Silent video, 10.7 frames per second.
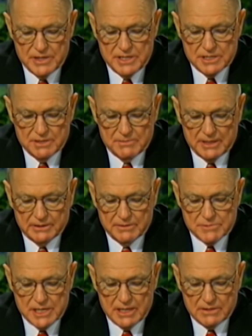reasoned among
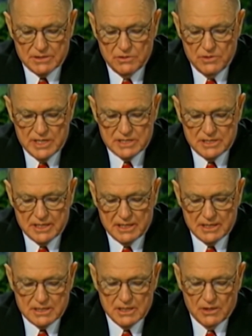themselves, Who is
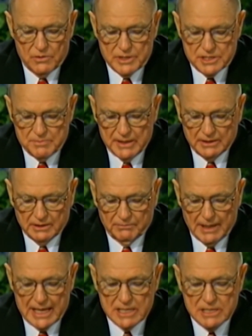this which speaketh
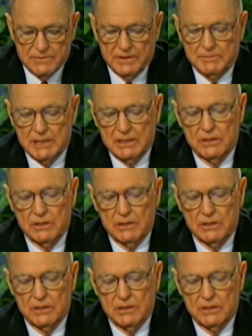blasphemy?